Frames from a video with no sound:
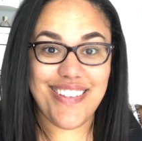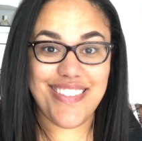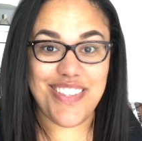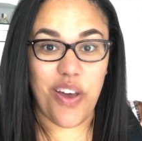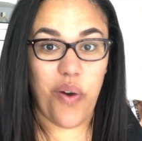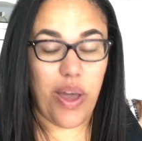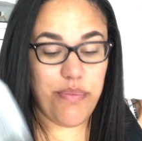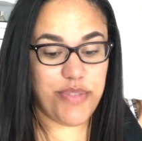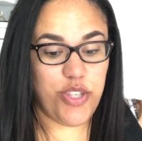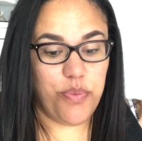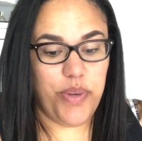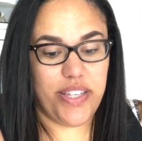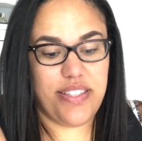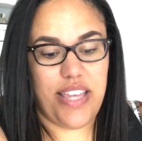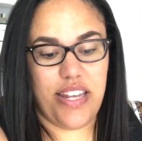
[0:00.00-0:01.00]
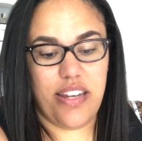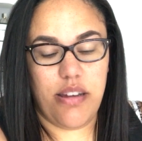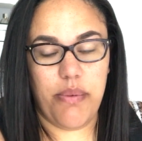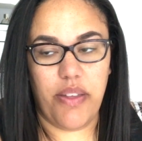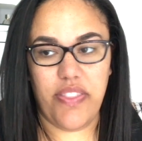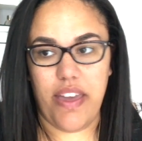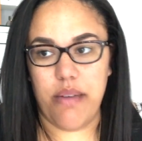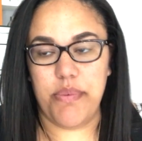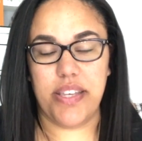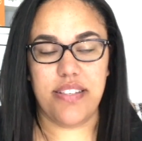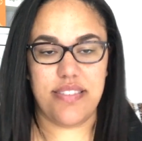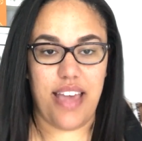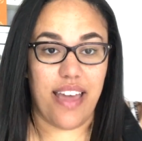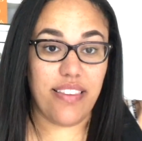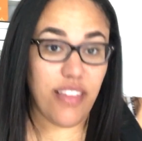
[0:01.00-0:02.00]
So I'm super excited about that
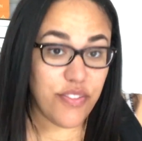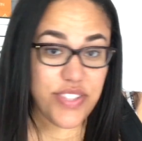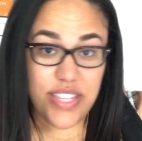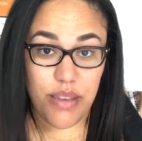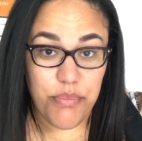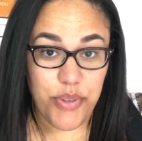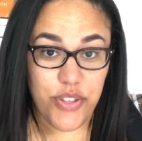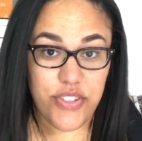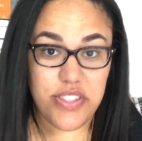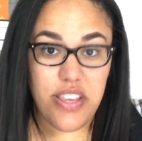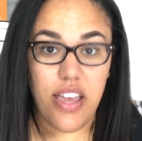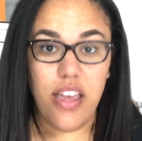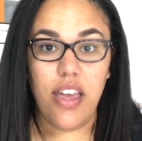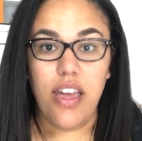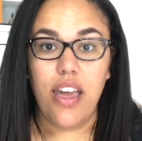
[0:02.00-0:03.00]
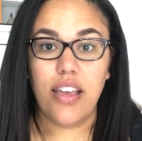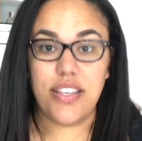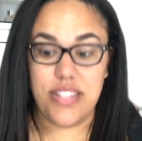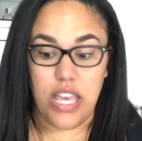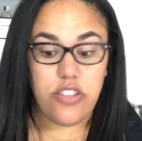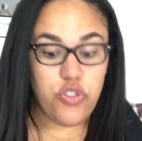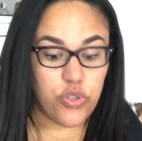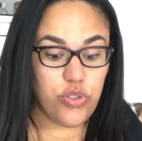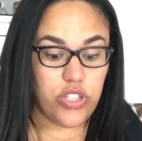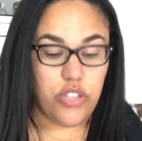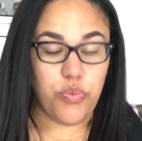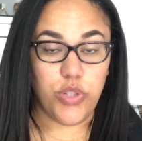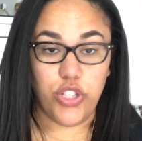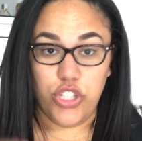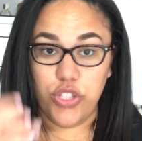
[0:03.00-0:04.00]
because I love samples, because I
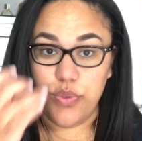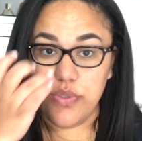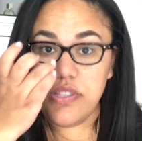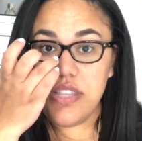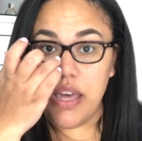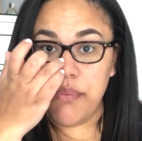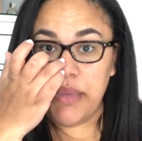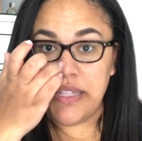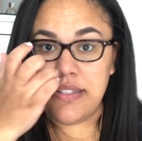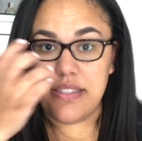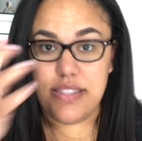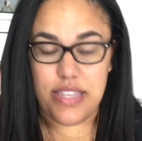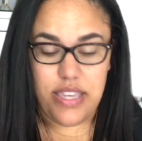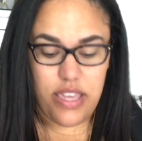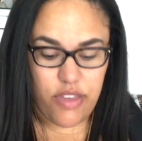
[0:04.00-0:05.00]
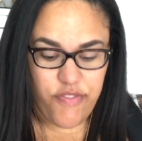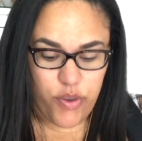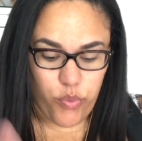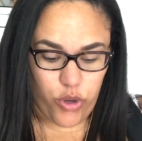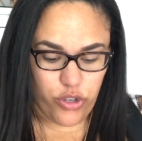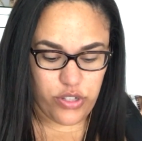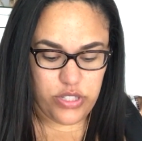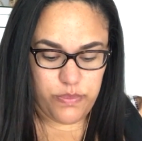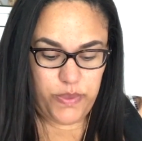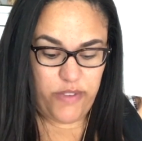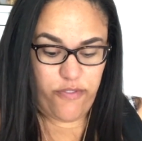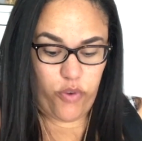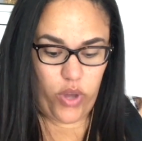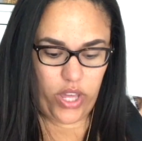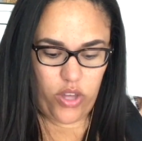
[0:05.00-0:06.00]
truly will use them and see if it works
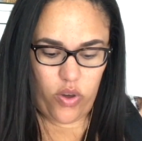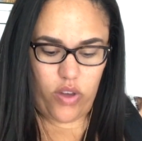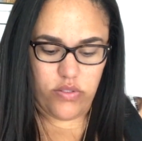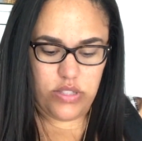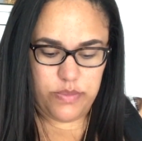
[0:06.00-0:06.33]
before I go out